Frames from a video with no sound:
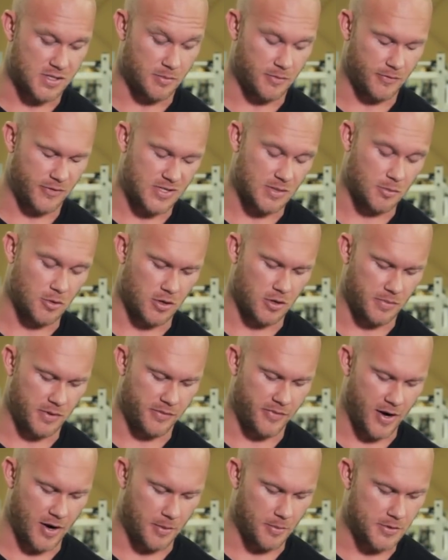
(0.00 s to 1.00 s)
similar to B
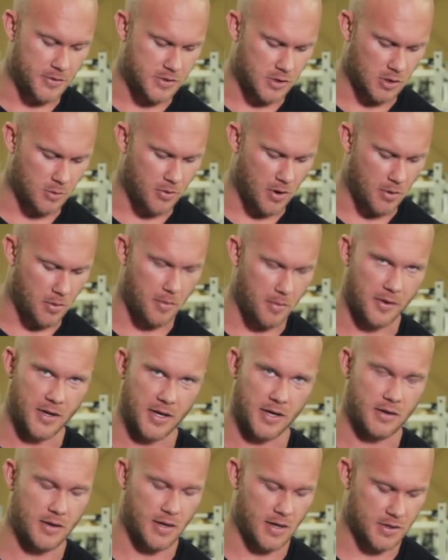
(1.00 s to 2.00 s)
vitamins, so you'll
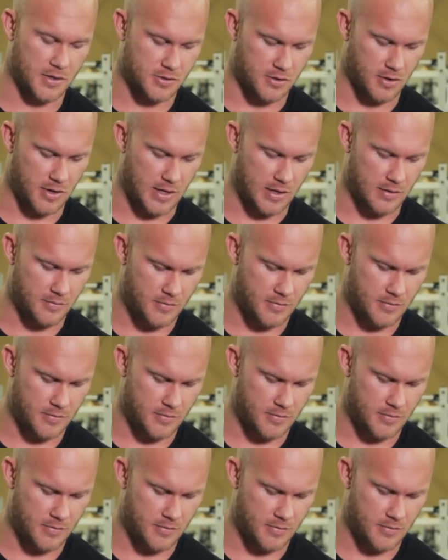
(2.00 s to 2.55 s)
probably excrete it.